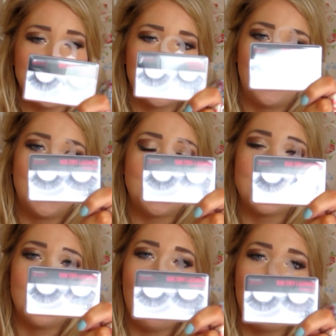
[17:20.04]

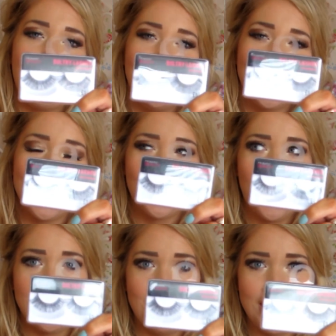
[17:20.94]
ones, but I've not actually
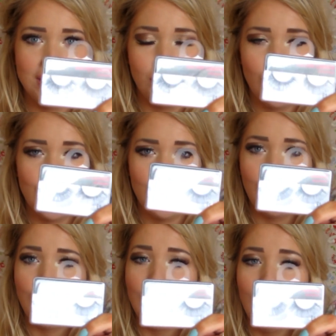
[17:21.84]
tried them yet, so I'm not
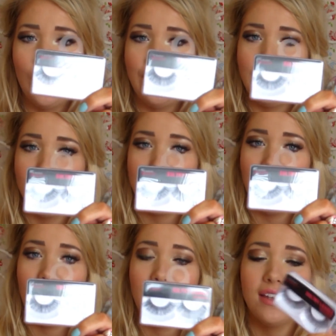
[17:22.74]
sure what they're going to be
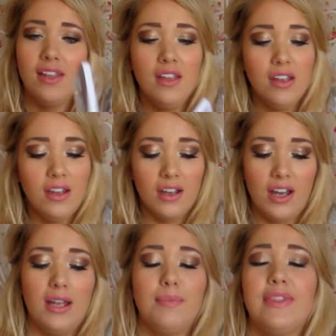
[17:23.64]
like.
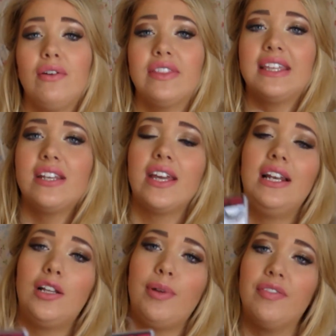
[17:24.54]
They take a
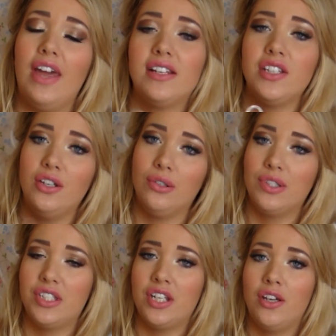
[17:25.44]
little bit of getting
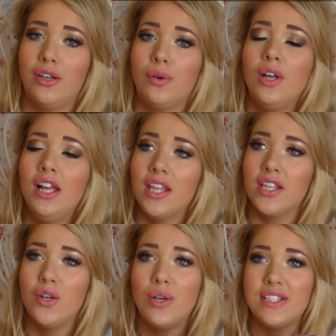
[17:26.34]
used to. They're
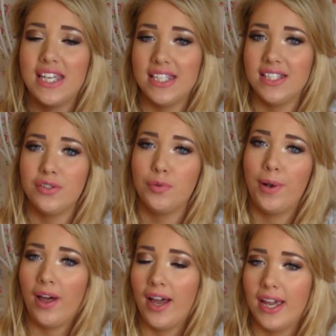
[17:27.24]
not as easy to
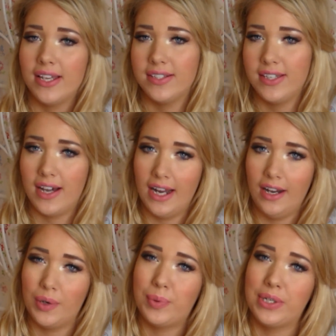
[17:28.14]
apply as the
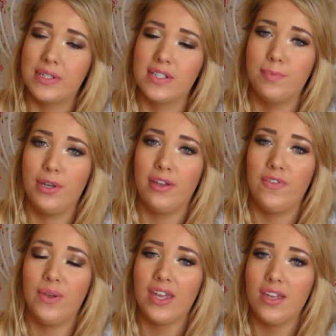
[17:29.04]
eyeliner ones, but
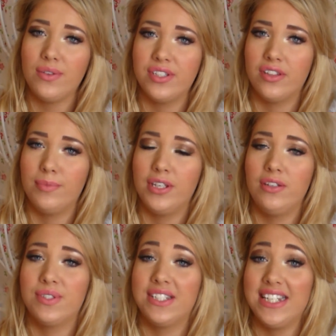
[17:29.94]
if you get used to them and you
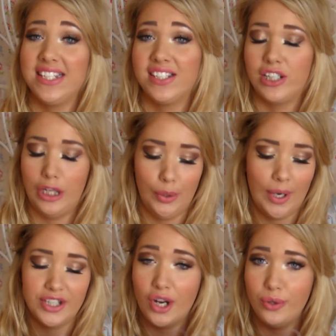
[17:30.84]
use a decent glue,
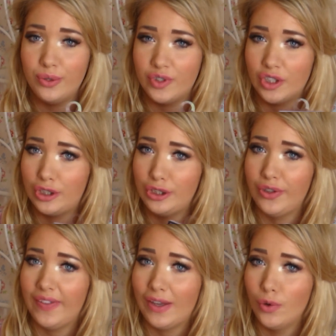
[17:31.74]
I don't use the glue
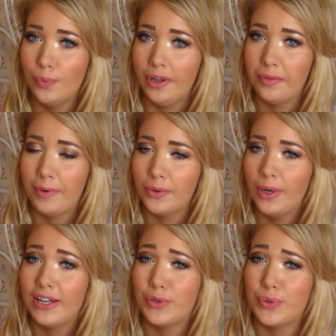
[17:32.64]
that they come with, by the way.
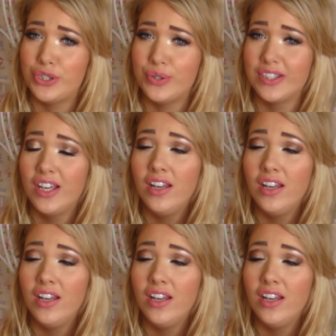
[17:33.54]
I always use,